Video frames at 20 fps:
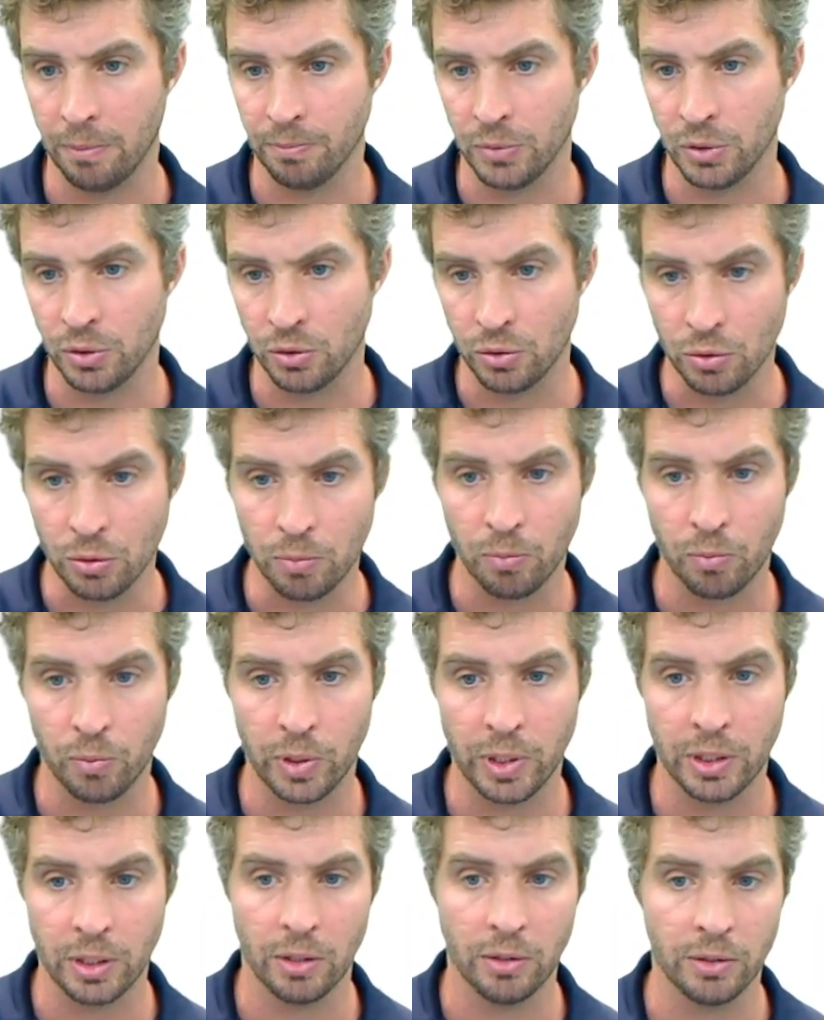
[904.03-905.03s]
zoom
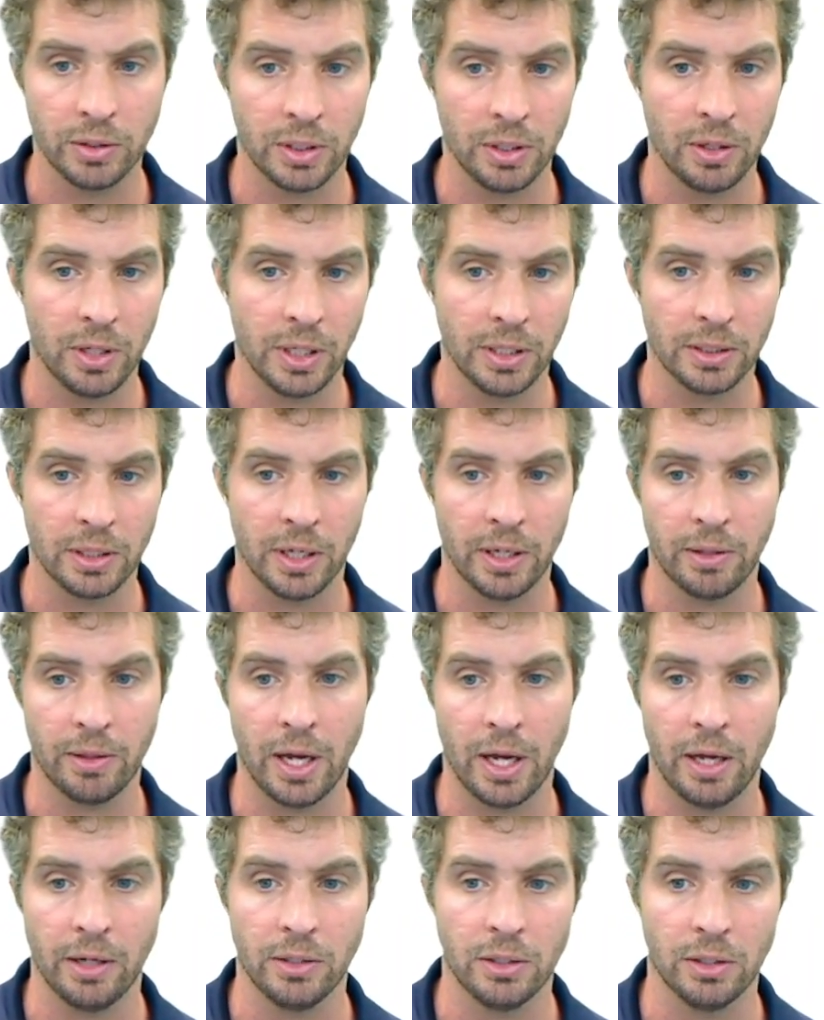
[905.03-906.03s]
windows and things like
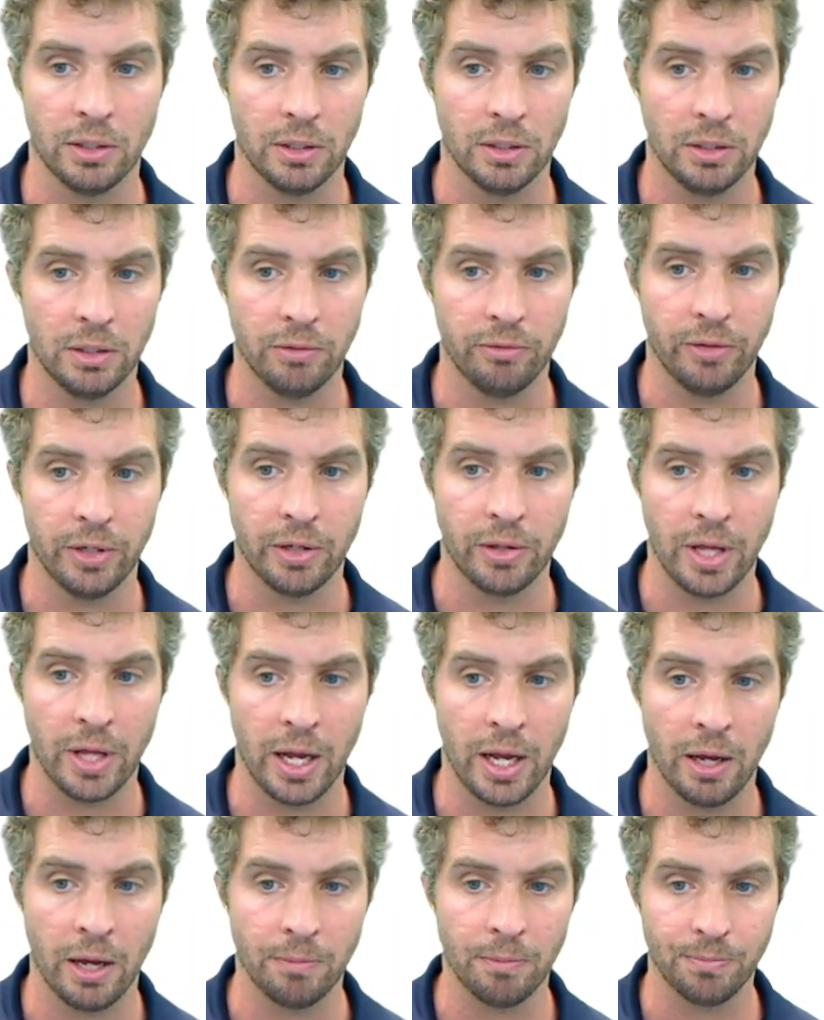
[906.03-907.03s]
that to figure that
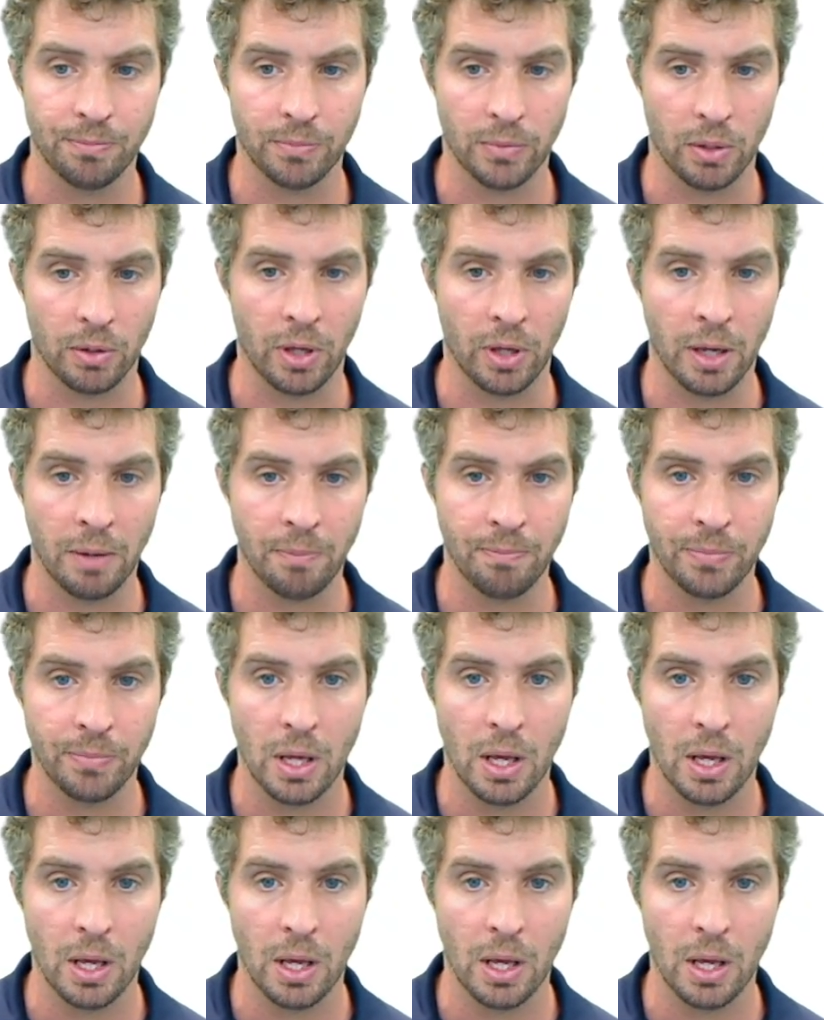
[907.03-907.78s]
out. Okay,